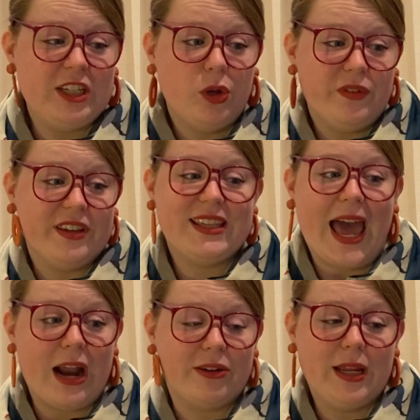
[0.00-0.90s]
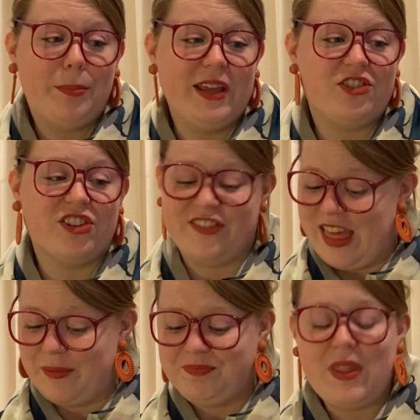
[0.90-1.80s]
be using carrier pigeons,
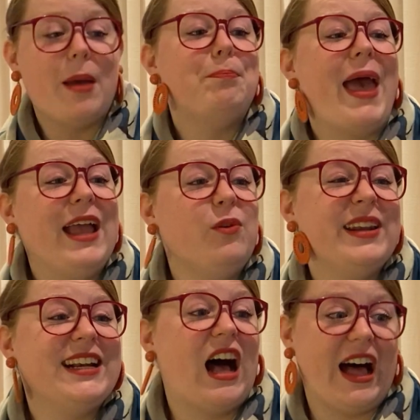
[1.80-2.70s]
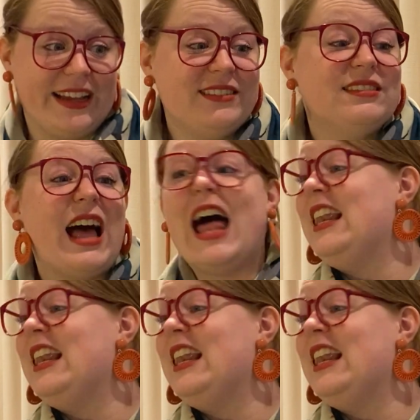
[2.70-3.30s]
then Penguin and I are